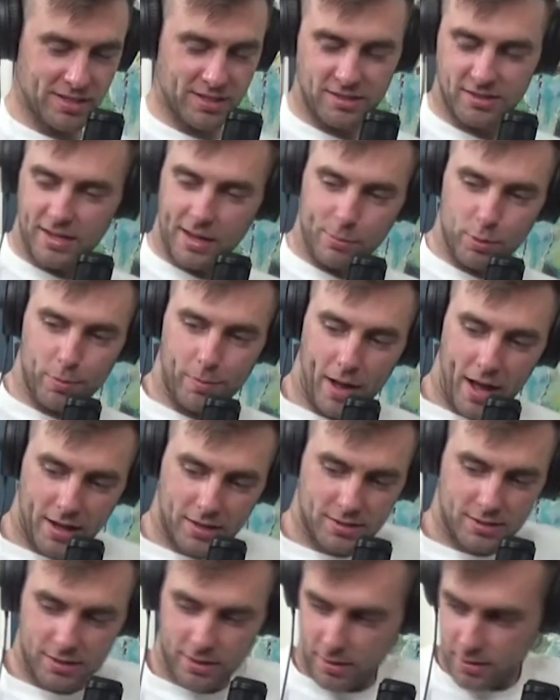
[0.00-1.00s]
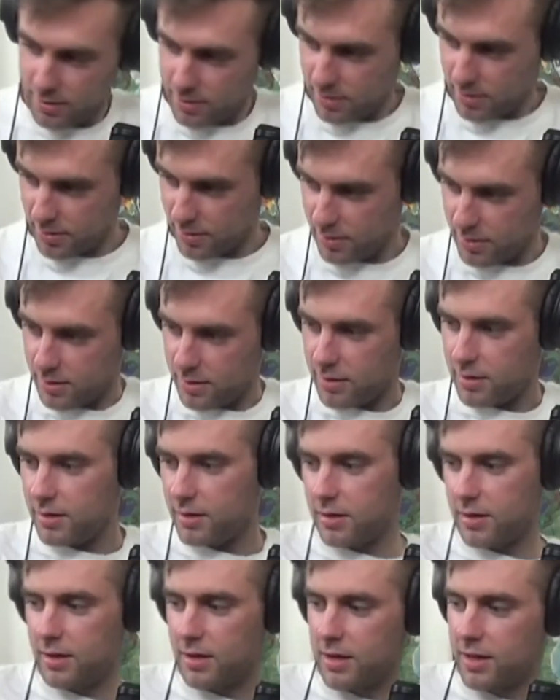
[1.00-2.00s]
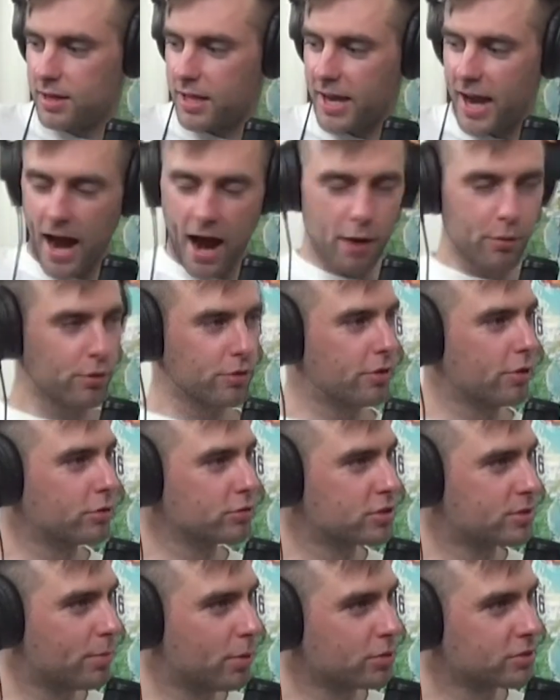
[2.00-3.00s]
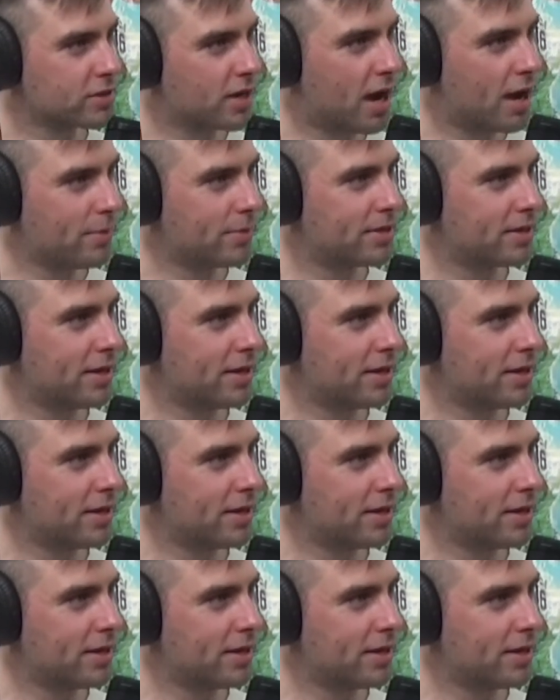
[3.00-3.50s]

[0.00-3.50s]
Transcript: just double boxed it. Like, how are those the most common